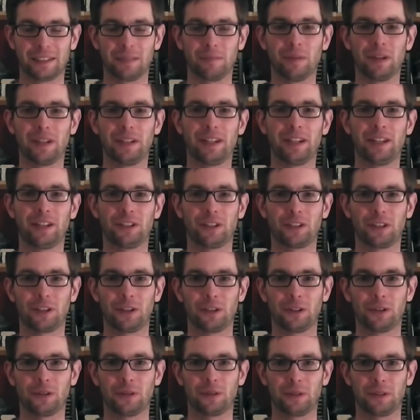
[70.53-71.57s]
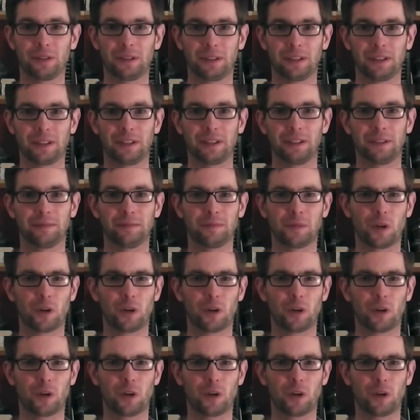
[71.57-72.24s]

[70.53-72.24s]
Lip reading: the Monday show.